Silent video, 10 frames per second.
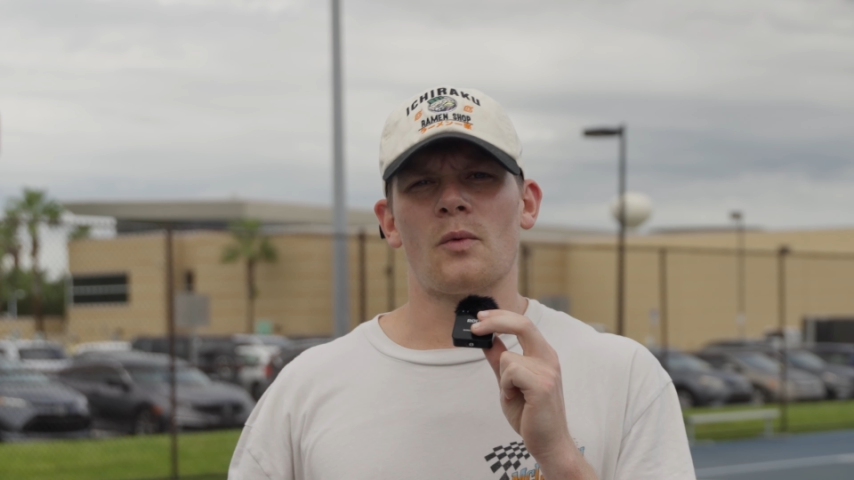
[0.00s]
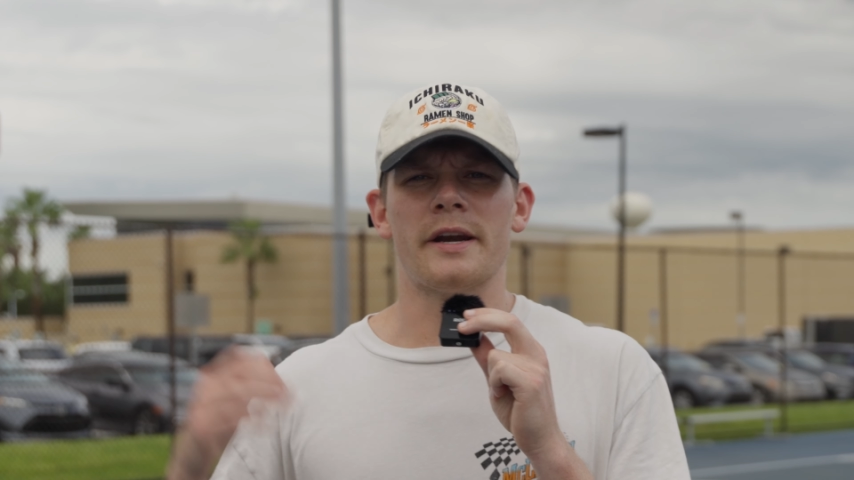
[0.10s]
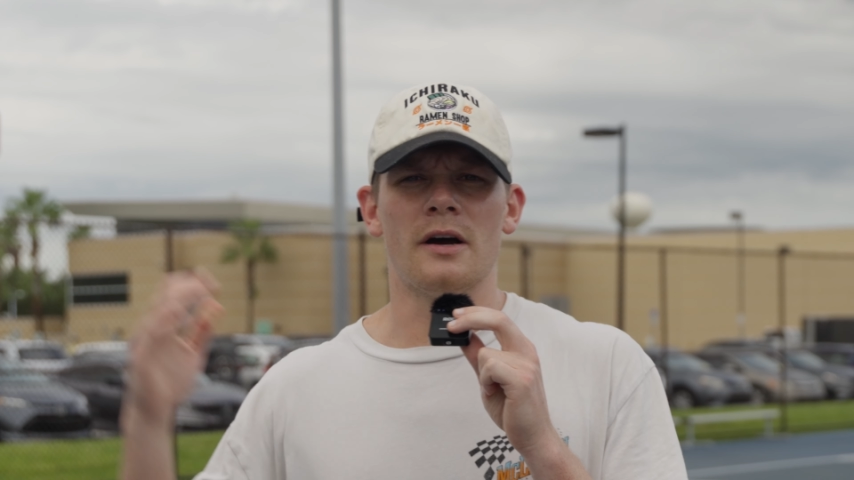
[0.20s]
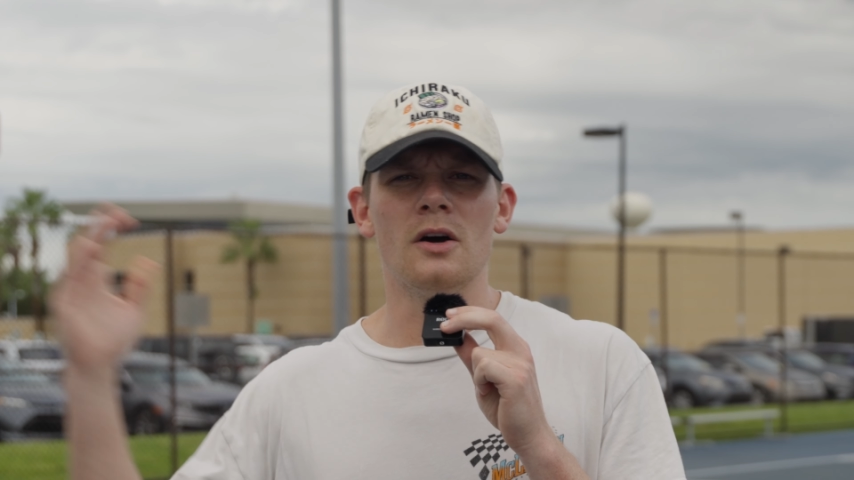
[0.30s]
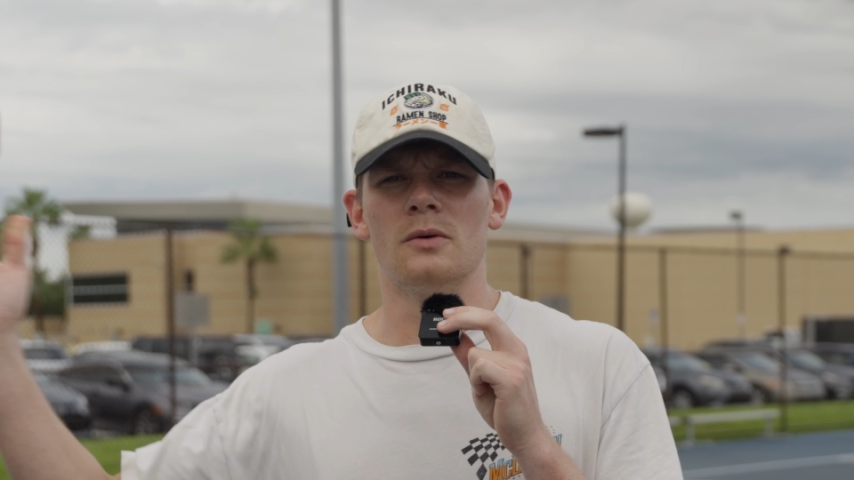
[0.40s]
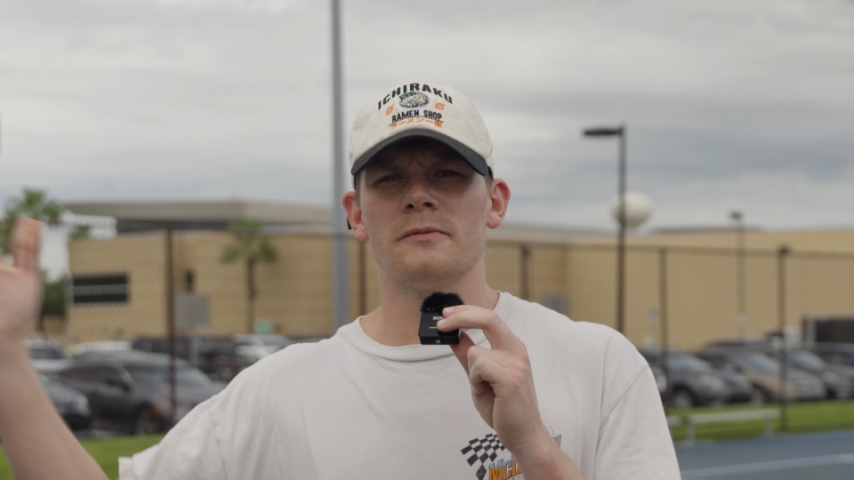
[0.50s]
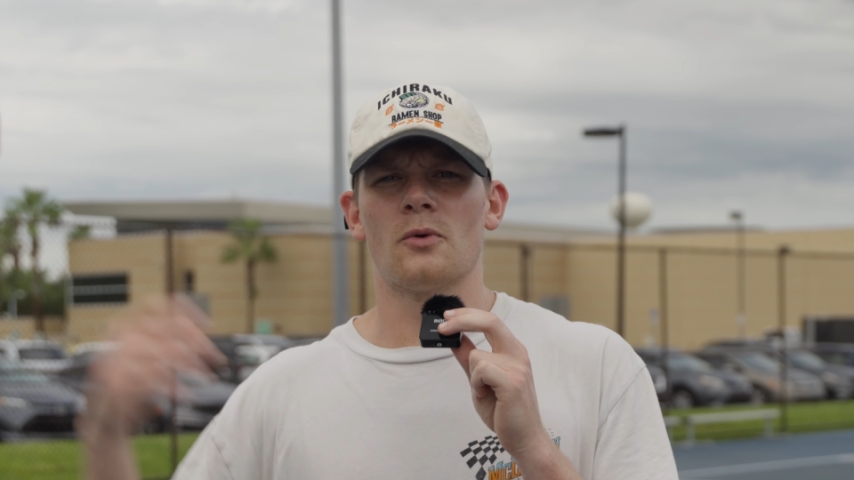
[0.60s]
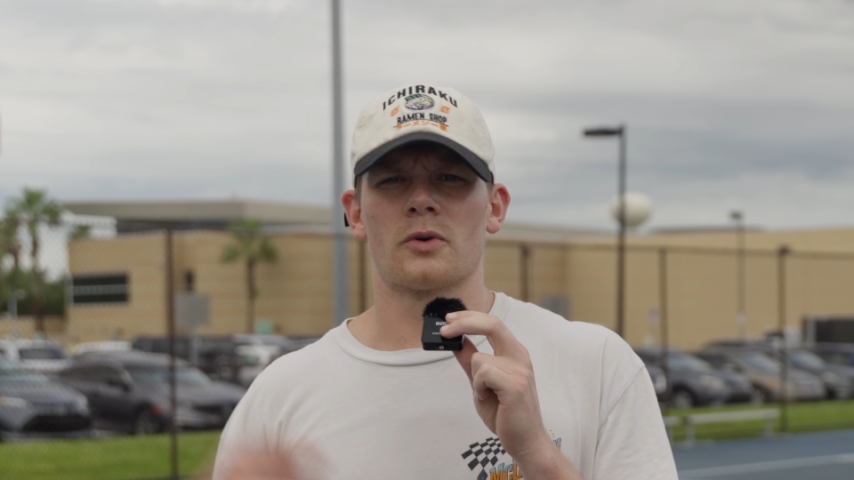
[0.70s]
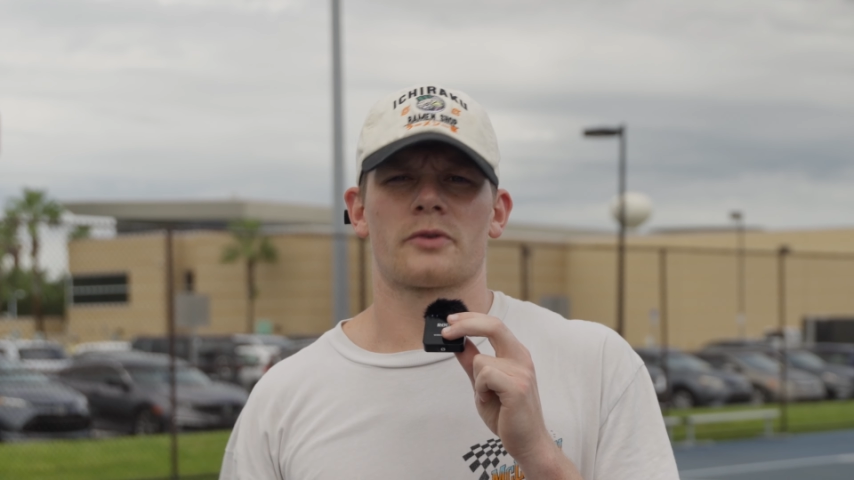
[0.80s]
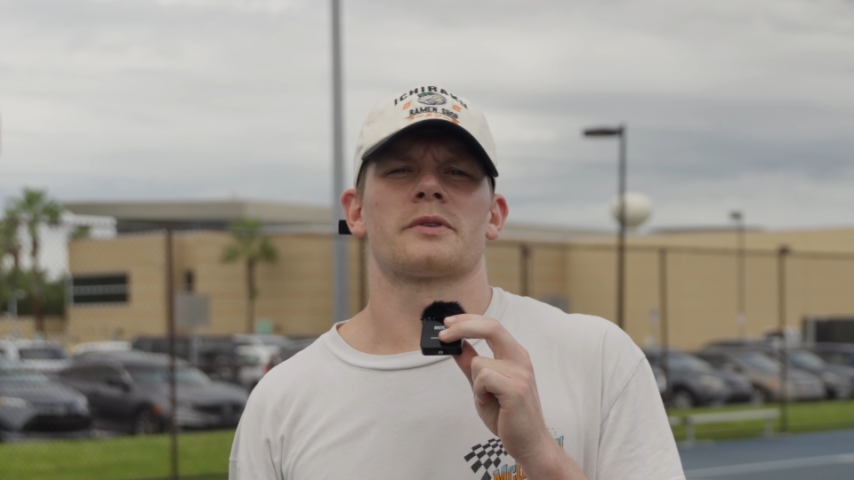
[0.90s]
went home
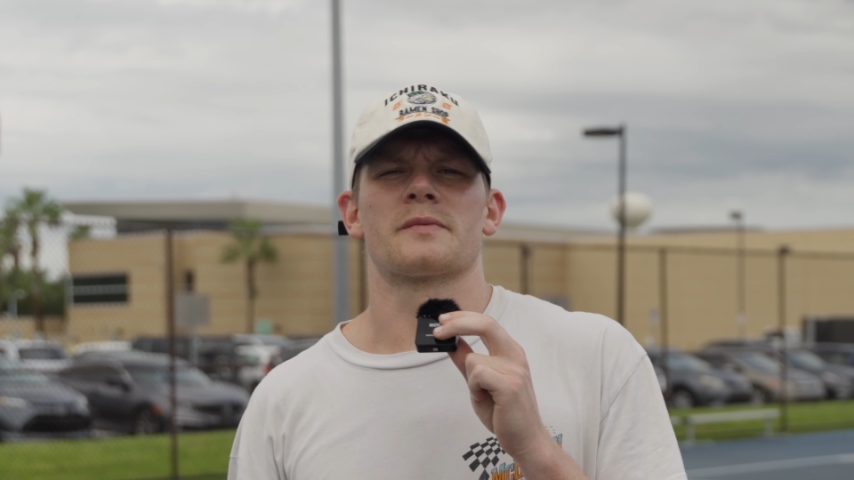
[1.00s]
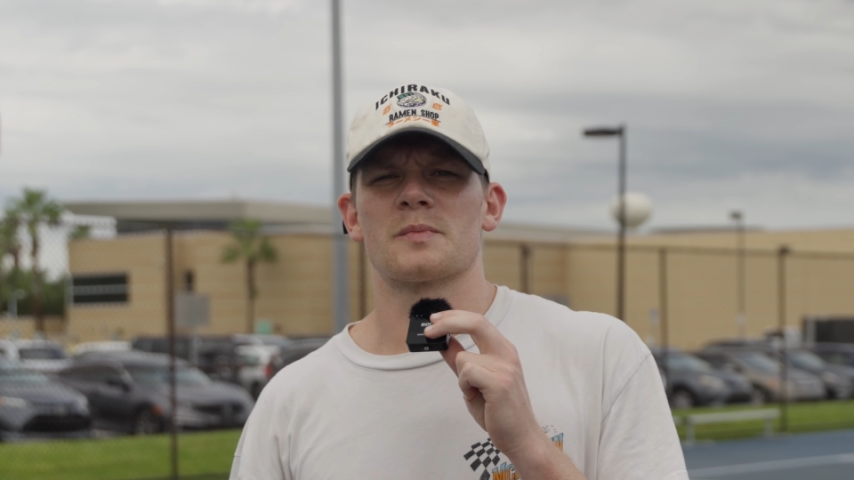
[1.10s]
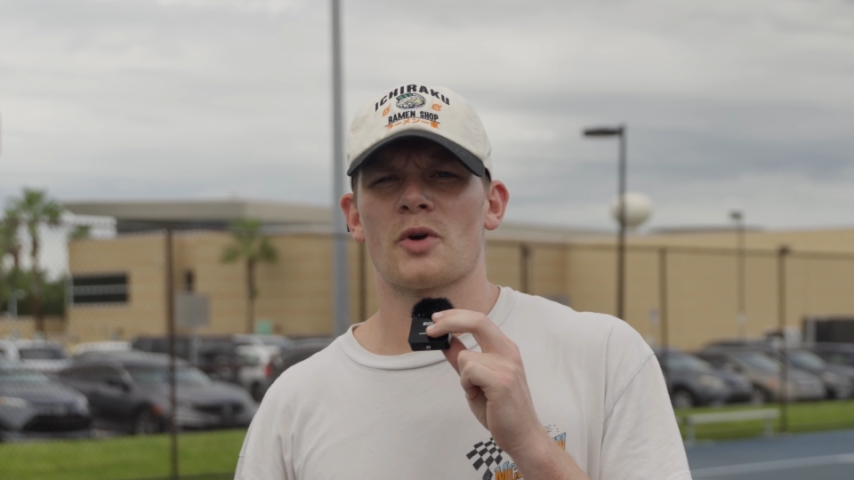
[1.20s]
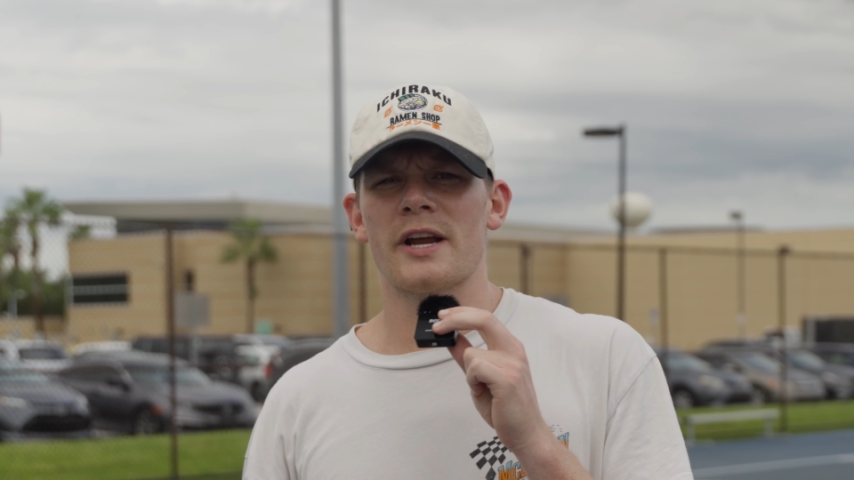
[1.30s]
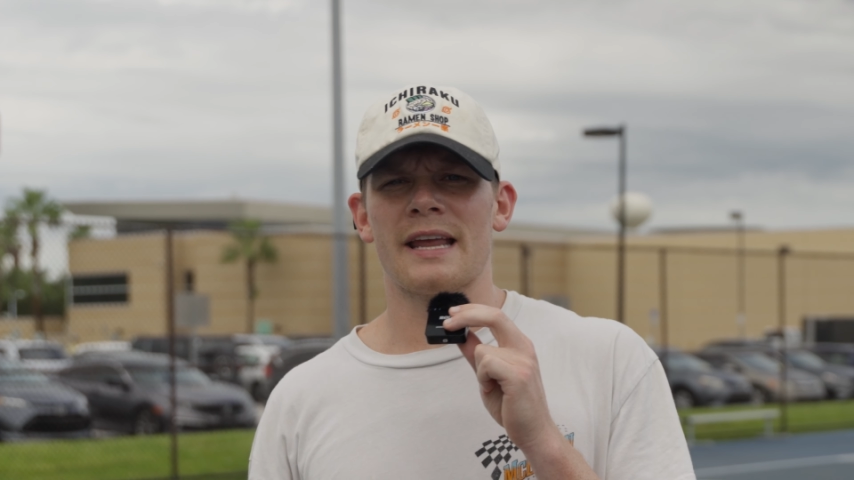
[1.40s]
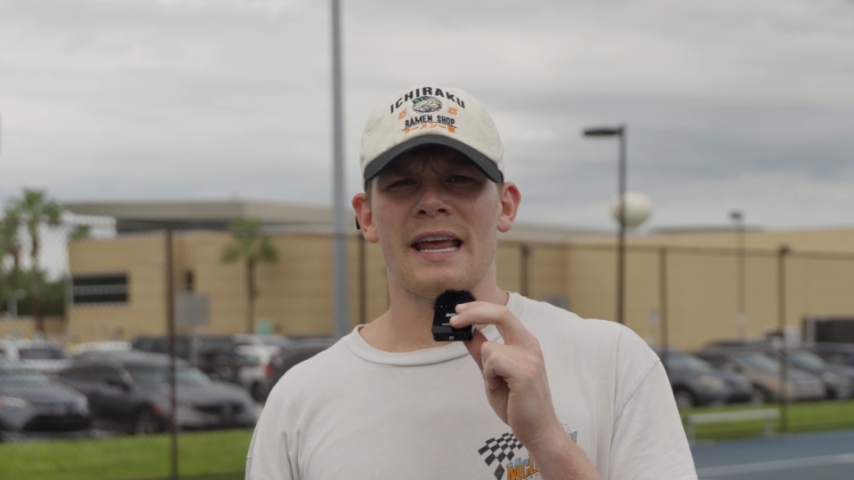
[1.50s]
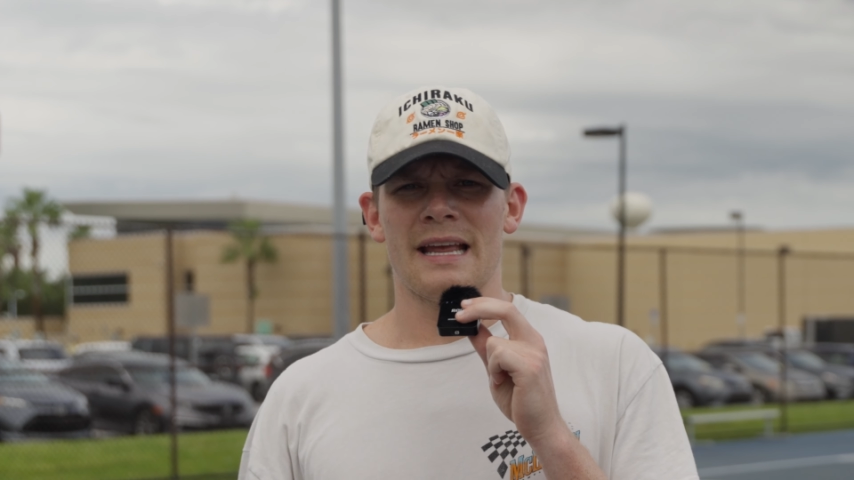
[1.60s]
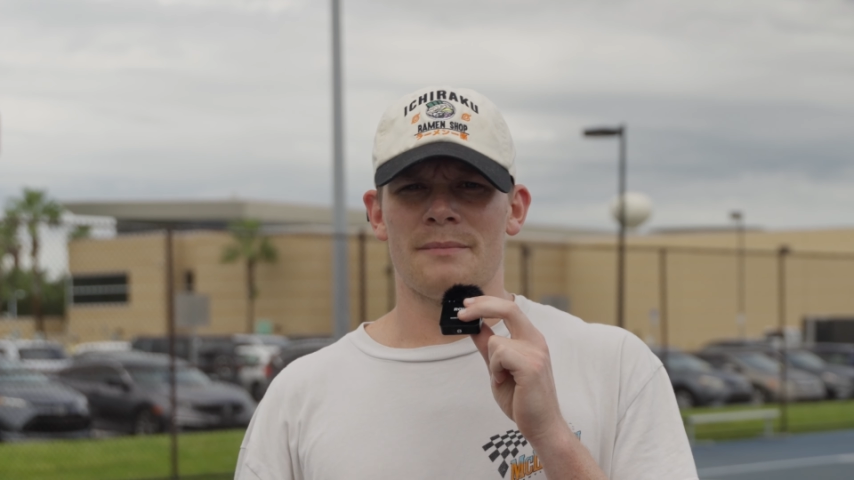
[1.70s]
for Christmas break,